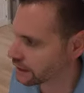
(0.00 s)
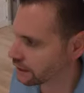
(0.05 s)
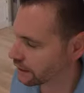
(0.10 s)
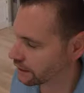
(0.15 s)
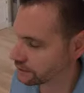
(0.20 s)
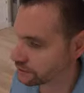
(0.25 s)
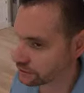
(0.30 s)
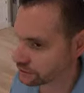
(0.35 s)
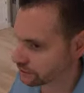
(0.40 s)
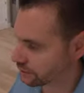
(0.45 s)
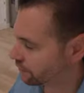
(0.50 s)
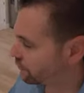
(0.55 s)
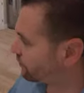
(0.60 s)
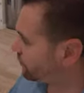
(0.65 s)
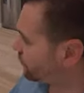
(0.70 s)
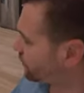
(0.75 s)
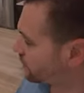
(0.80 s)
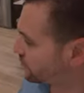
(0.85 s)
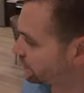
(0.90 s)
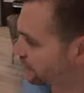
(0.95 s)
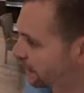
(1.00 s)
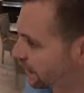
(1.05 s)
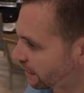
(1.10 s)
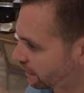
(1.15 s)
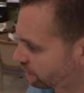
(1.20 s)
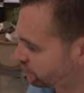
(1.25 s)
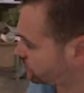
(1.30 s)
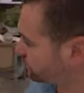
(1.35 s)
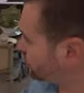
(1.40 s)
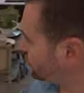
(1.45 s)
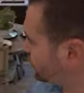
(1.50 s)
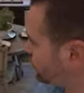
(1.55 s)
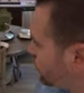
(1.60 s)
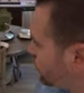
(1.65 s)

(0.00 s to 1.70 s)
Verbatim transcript: This is in front of the house through the